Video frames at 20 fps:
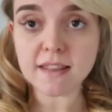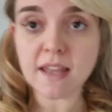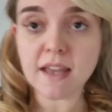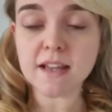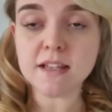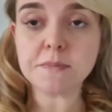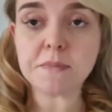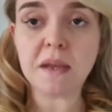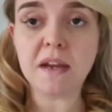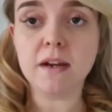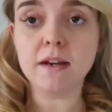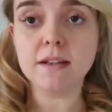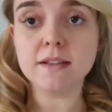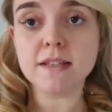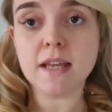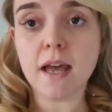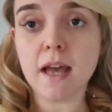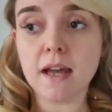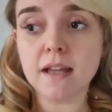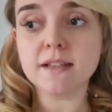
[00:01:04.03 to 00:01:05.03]
the
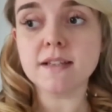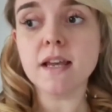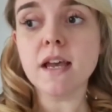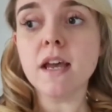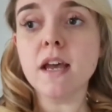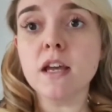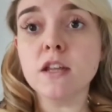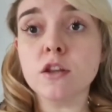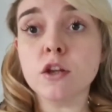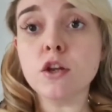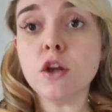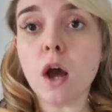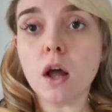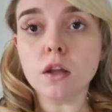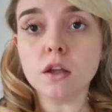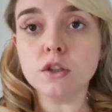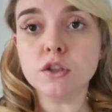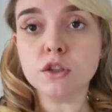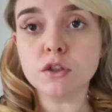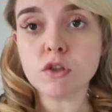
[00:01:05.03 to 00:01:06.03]
experience, I had the
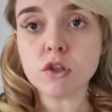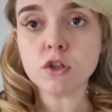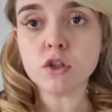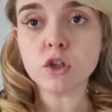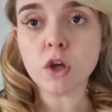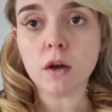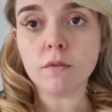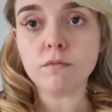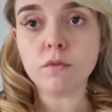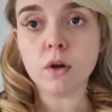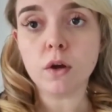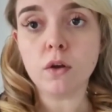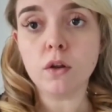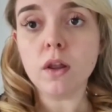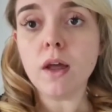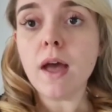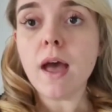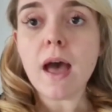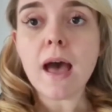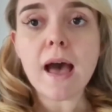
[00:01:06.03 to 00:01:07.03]
knowledge of the job
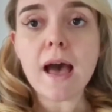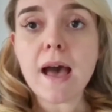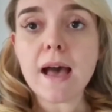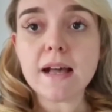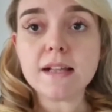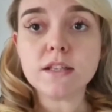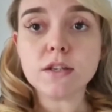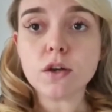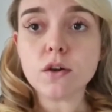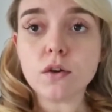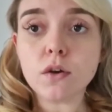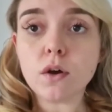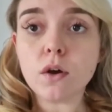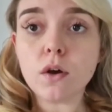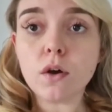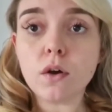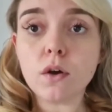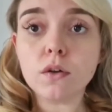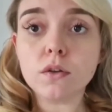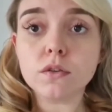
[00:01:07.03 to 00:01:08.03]
role, I had
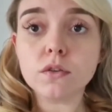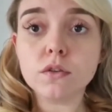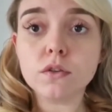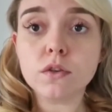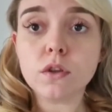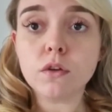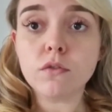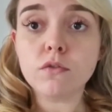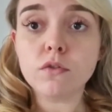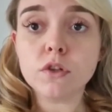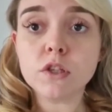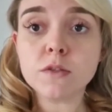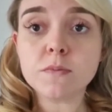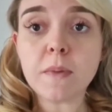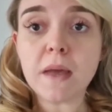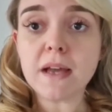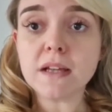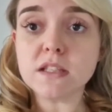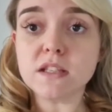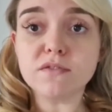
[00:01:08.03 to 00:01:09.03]
the
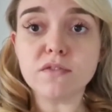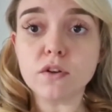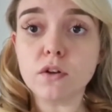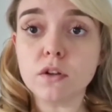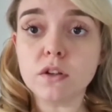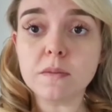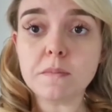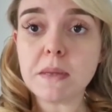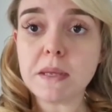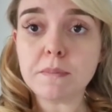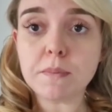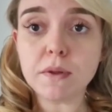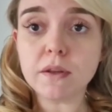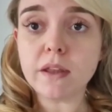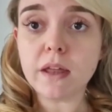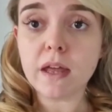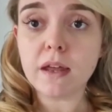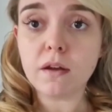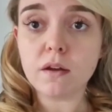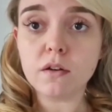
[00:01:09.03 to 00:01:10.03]
respect of all the people
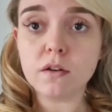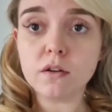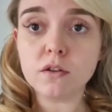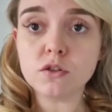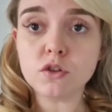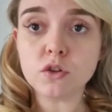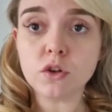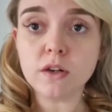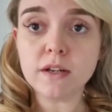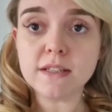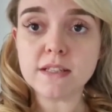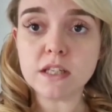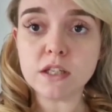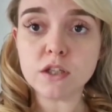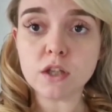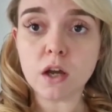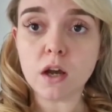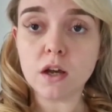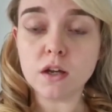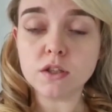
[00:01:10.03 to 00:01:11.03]
that I'd already
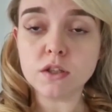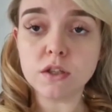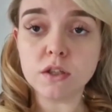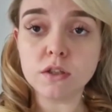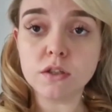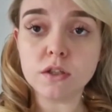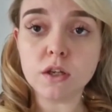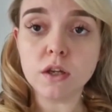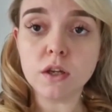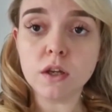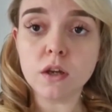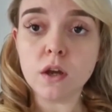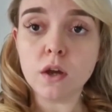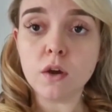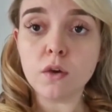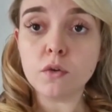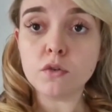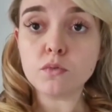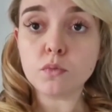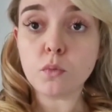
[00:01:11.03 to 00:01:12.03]
started
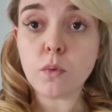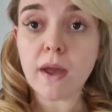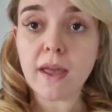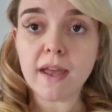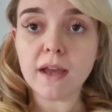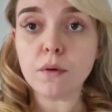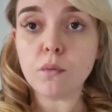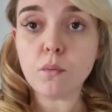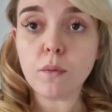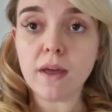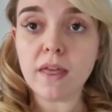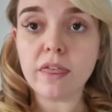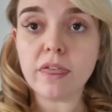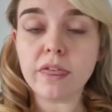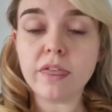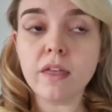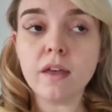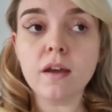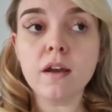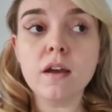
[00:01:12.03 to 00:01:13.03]
working
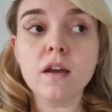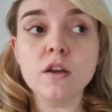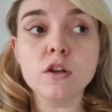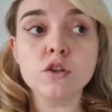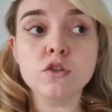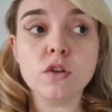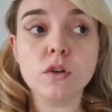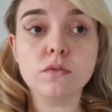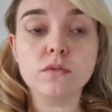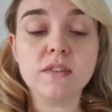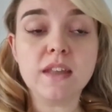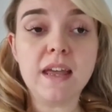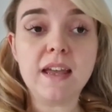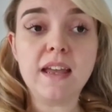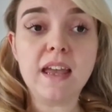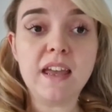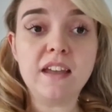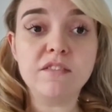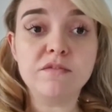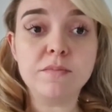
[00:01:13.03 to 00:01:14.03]
with. So they
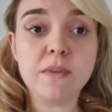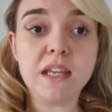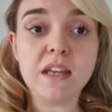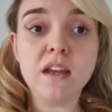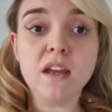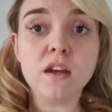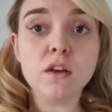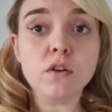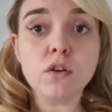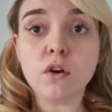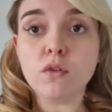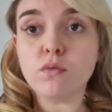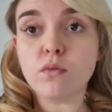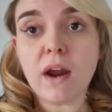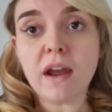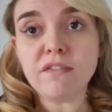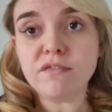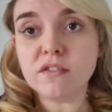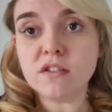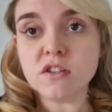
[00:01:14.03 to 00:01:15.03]
gave me good
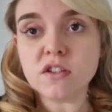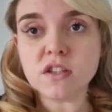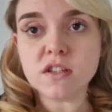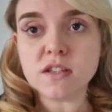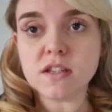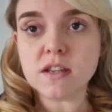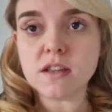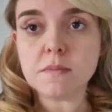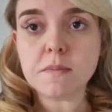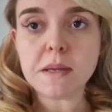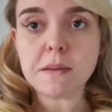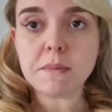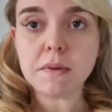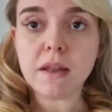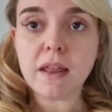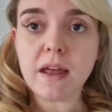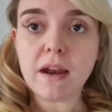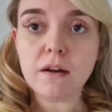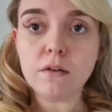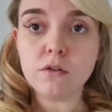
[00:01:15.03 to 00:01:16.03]
references to the people
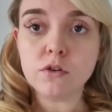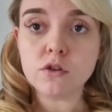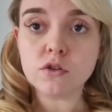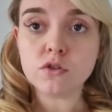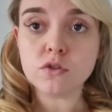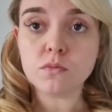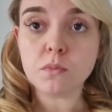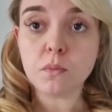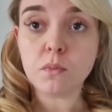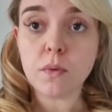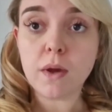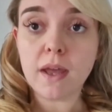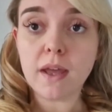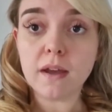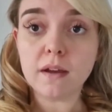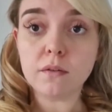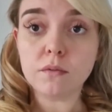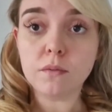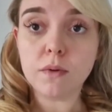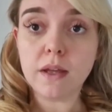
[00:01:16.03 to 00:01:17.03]
that I was
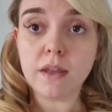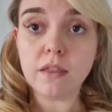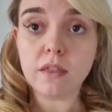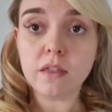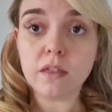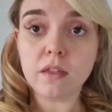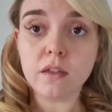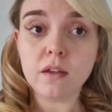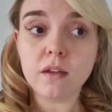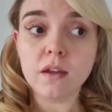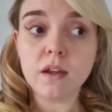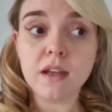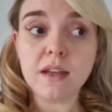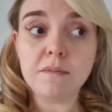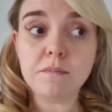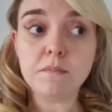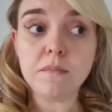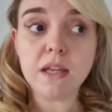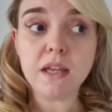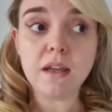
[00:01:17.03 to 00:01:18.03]
working with
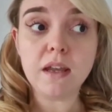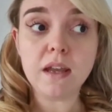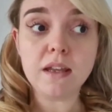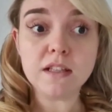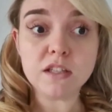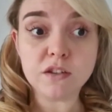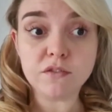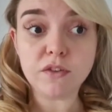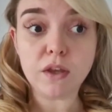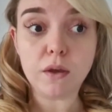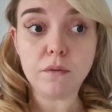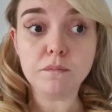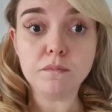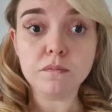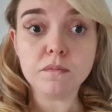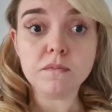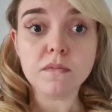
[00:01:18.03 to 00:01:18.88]
in my interview.